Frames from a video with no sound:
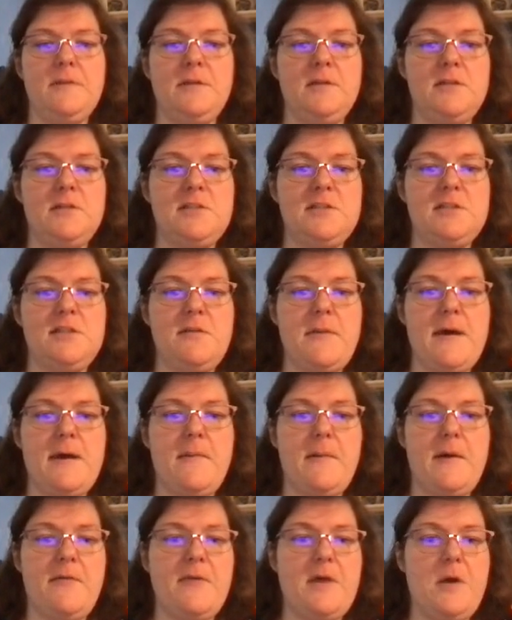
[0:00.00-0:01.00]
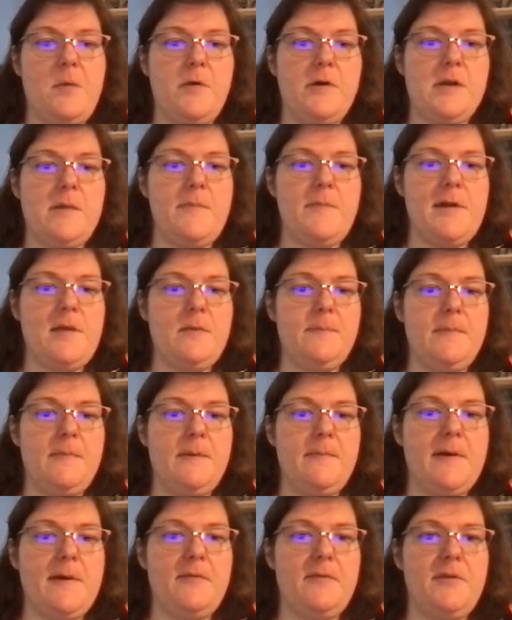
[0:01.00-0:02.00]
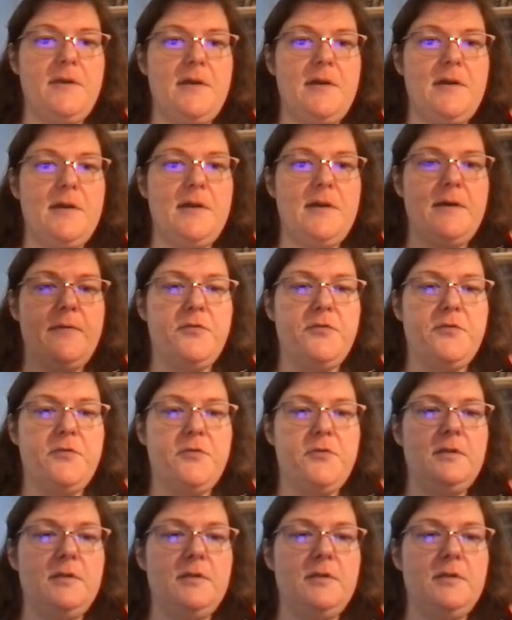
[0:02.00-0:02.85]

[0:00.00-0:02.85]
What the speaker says: And let's see that about that one I made about the frugal